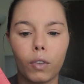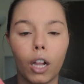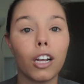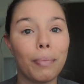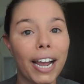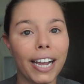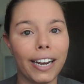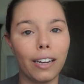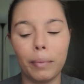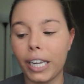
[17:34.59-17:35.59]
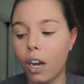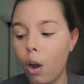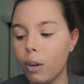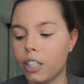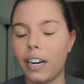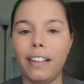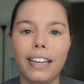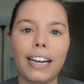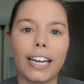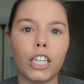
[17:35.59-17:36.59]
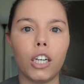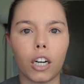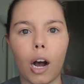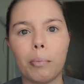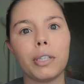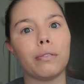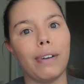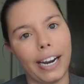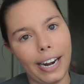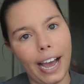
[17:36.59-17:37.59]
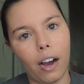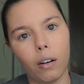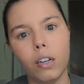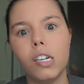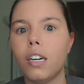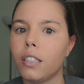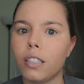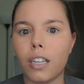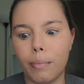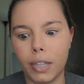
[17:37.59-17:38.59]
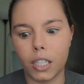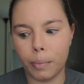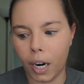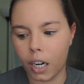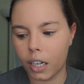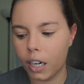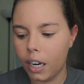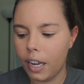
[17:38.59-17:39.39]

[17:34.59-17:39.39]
look back at it and be like, oh, is there anything I could accomplish right now since I'm in this park?